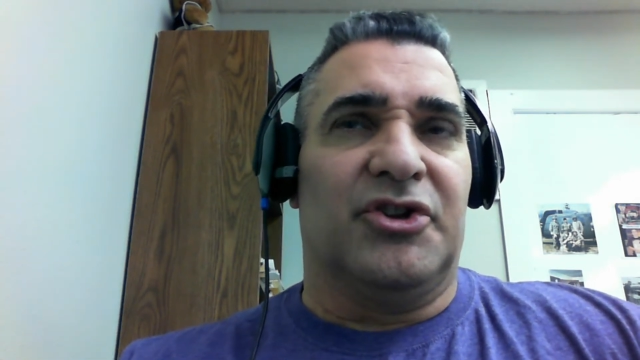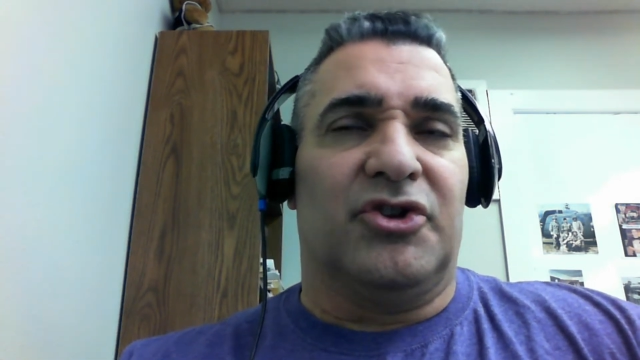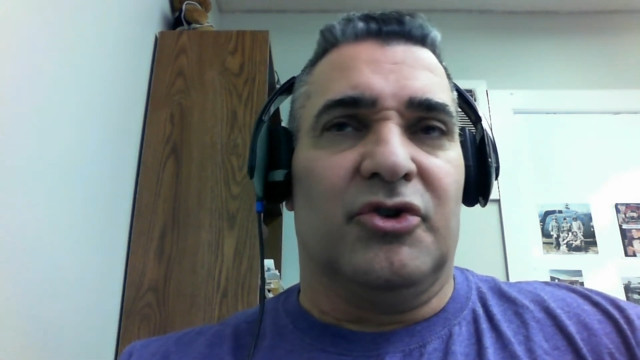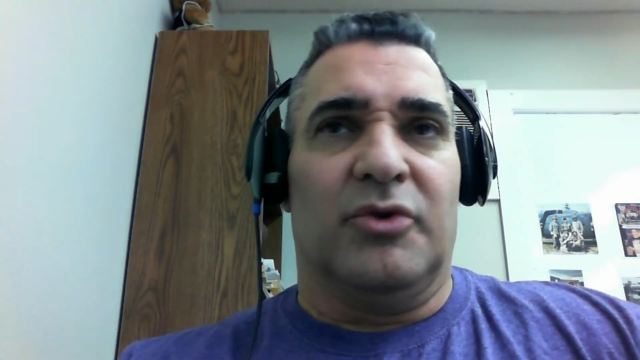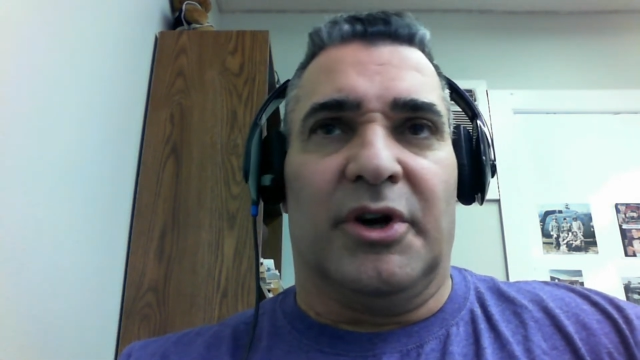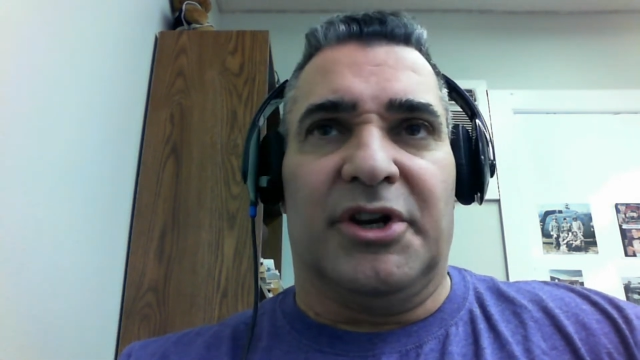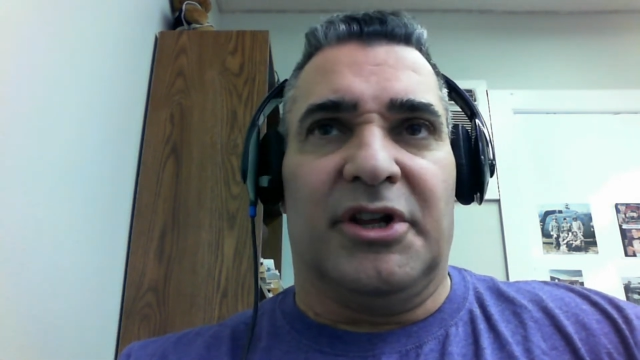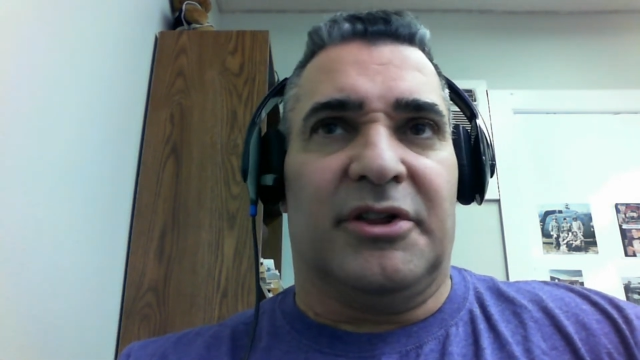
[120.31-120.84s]

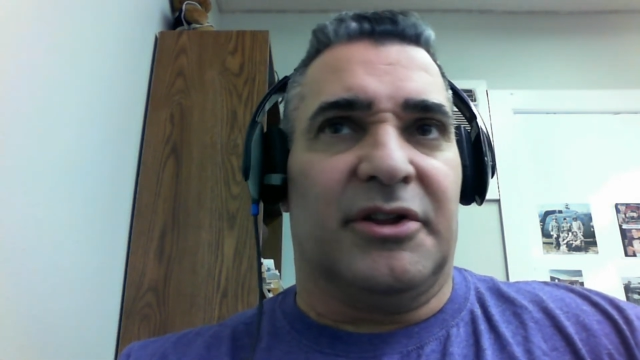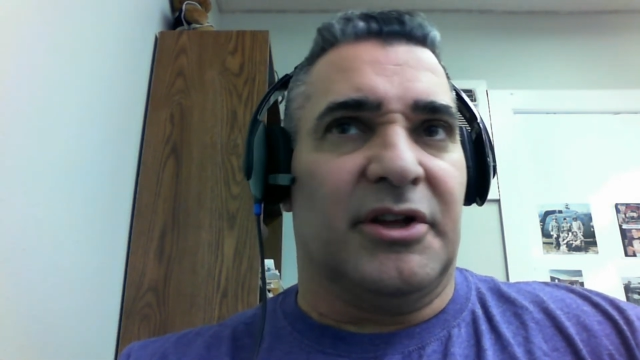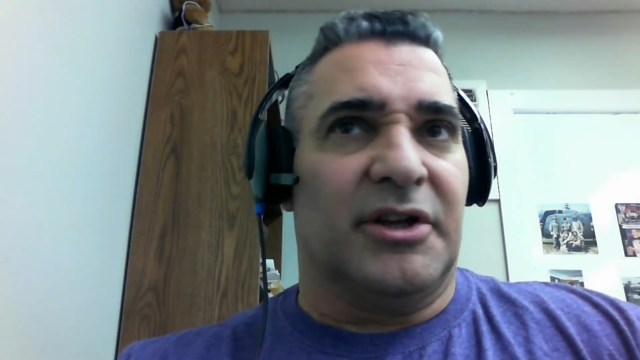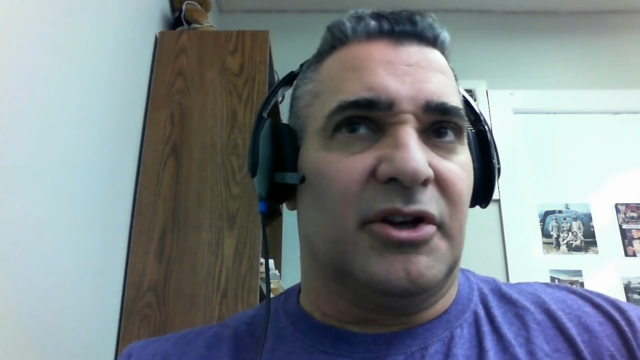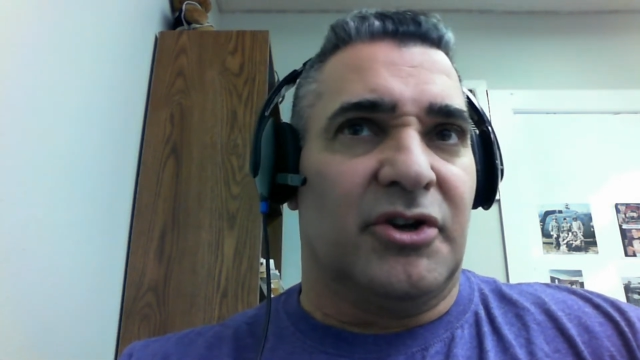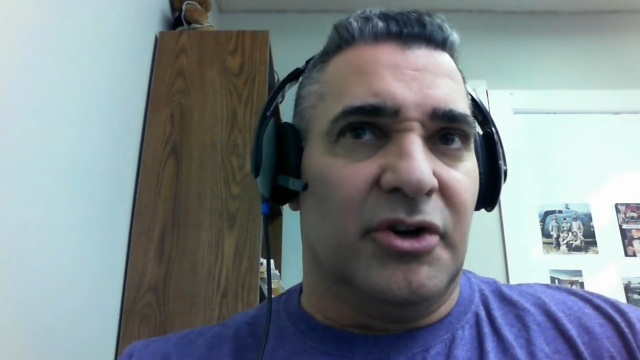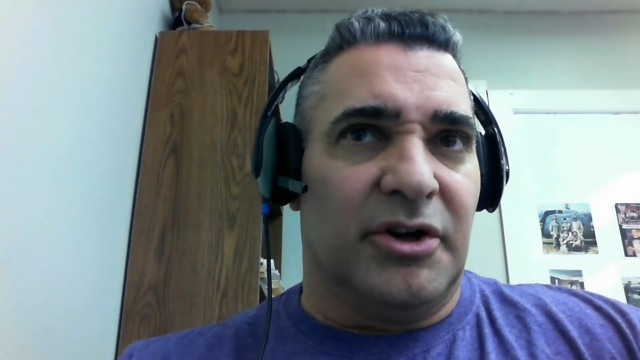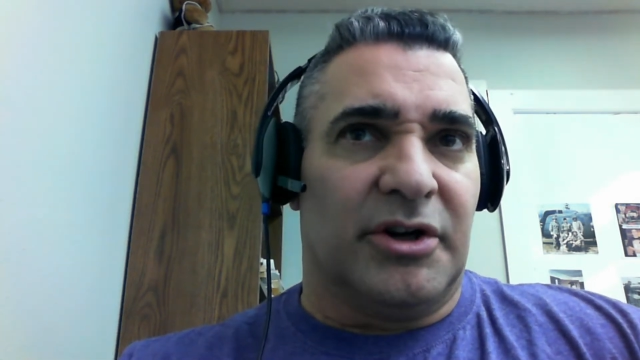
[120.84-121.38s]
do
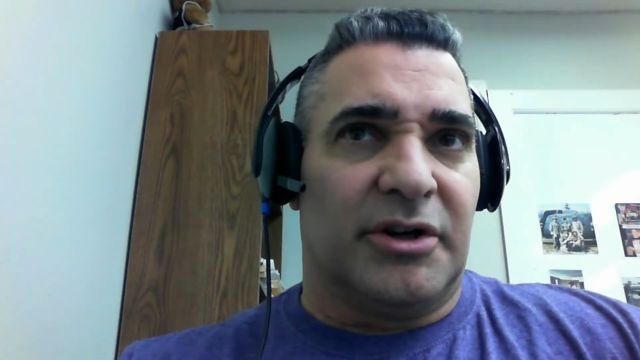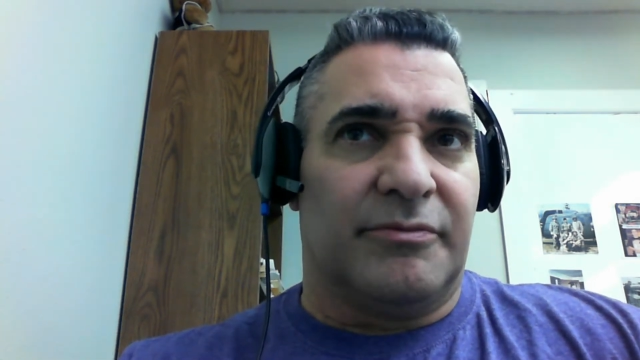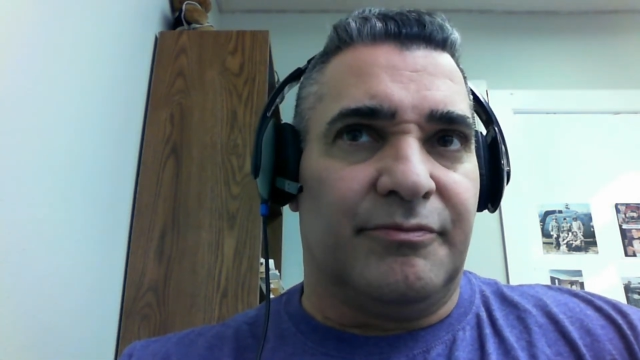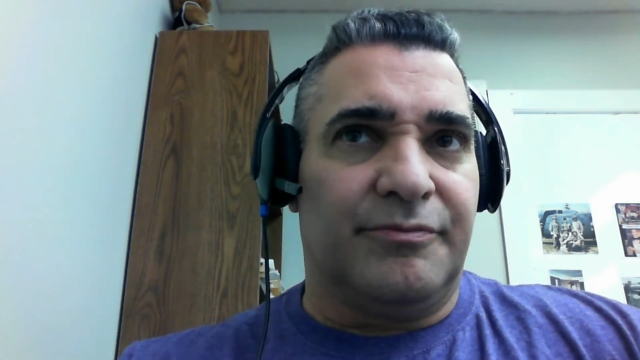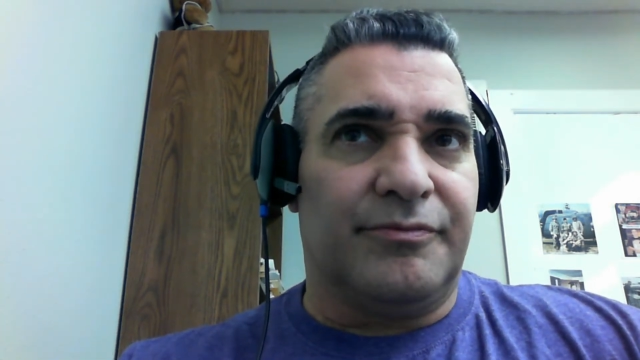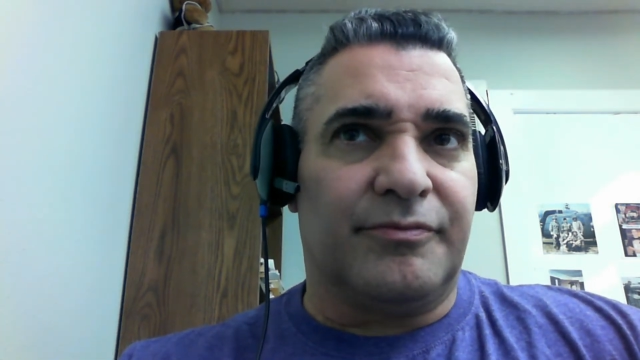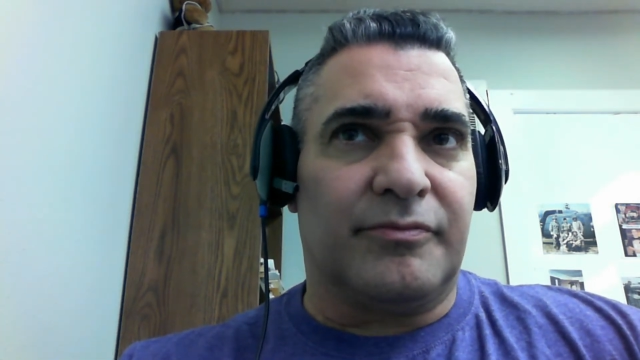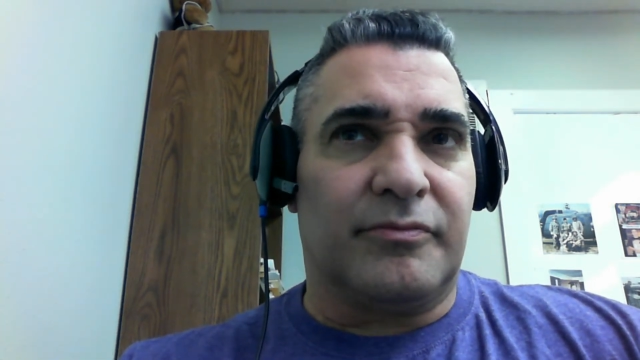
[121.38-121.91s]
anything
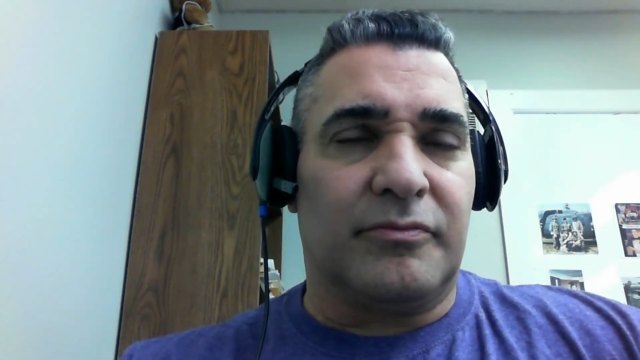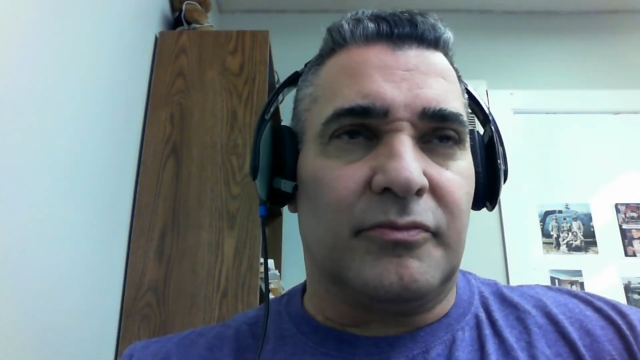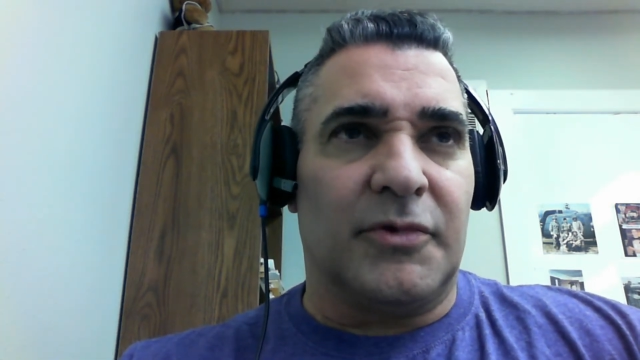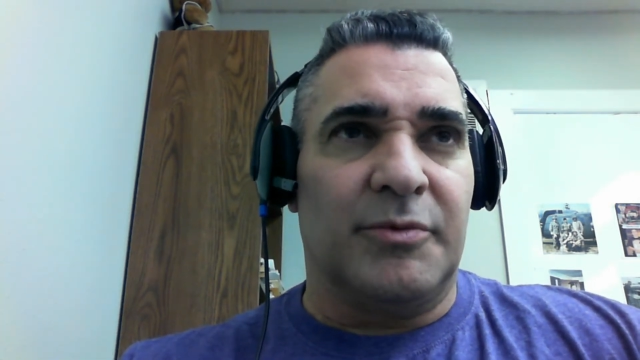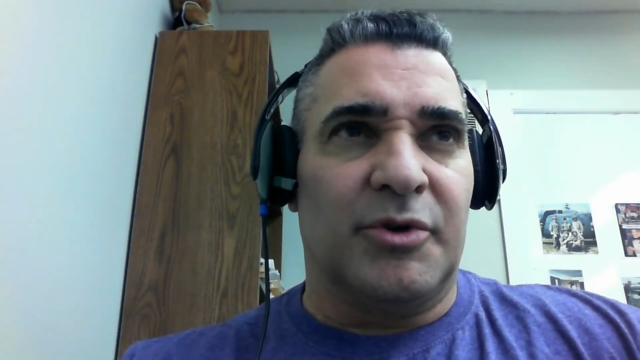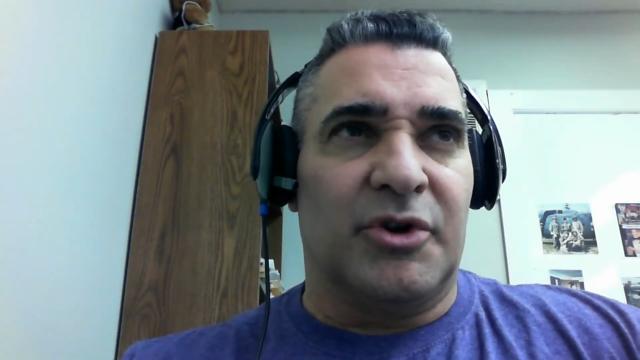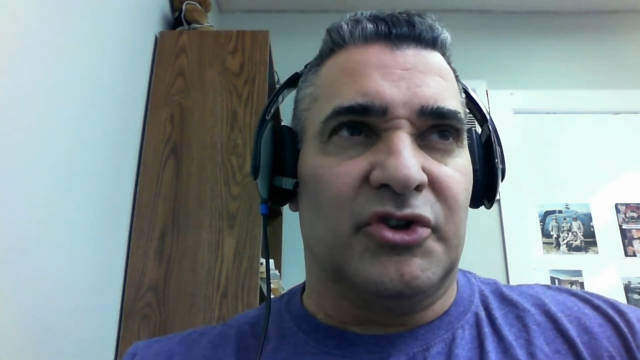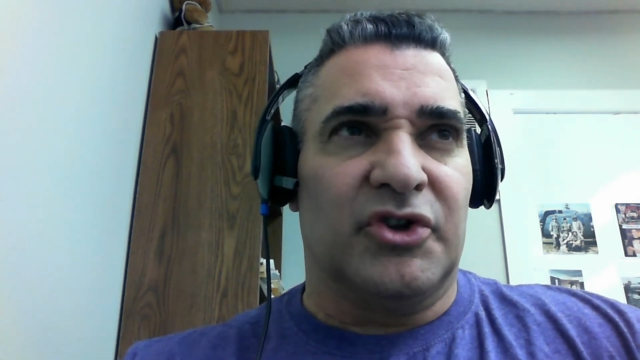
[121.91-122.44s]
good
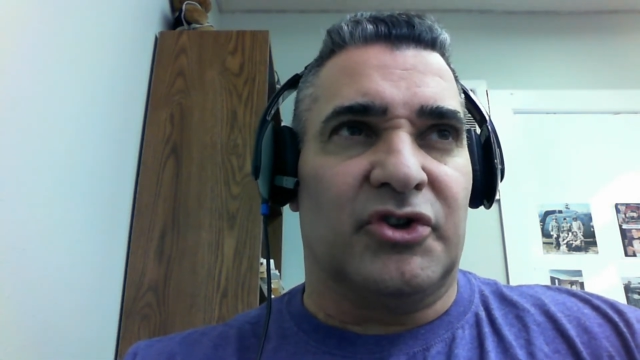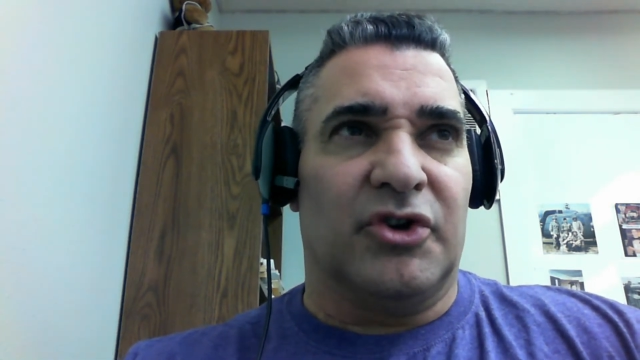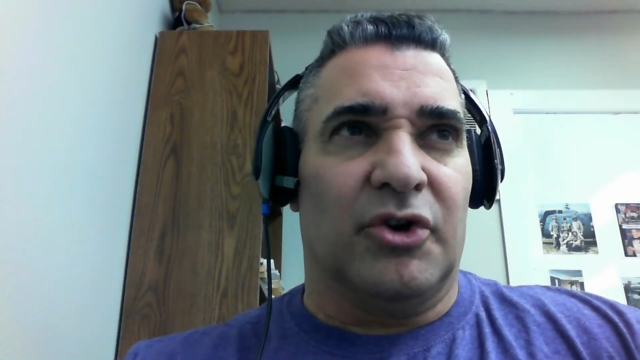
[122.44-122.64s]
because of